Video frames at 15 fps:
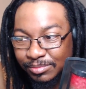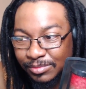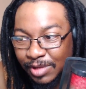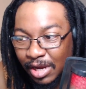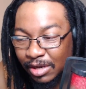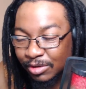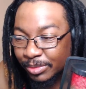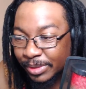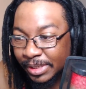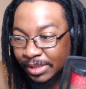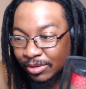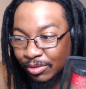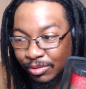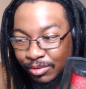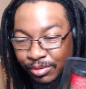Halloween
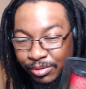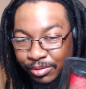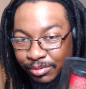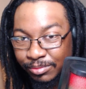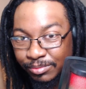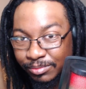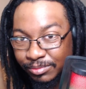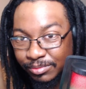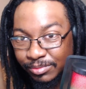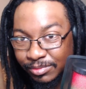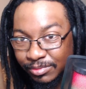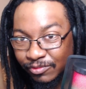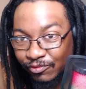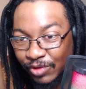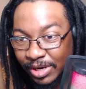or
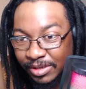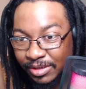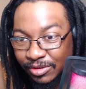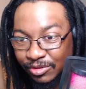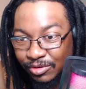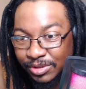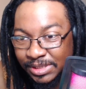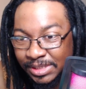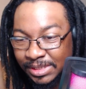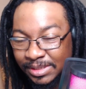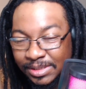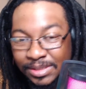Friday the 13th